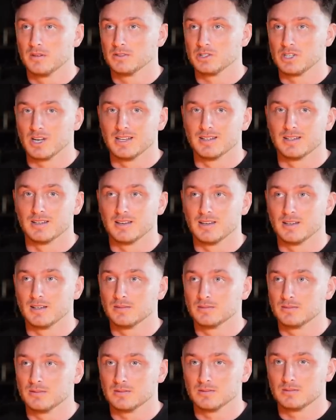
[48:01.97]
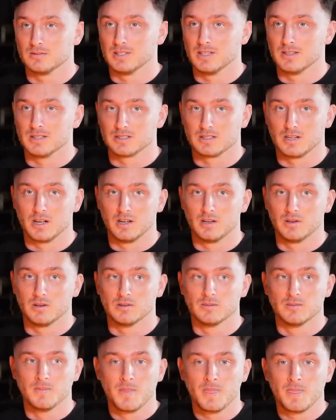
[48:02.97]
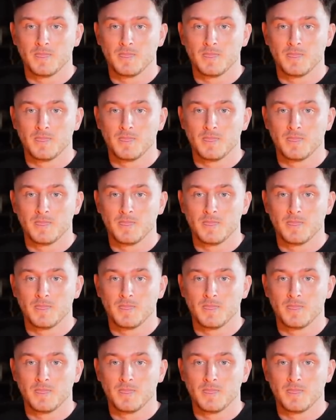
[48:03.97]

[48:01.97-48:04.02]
JD in the style,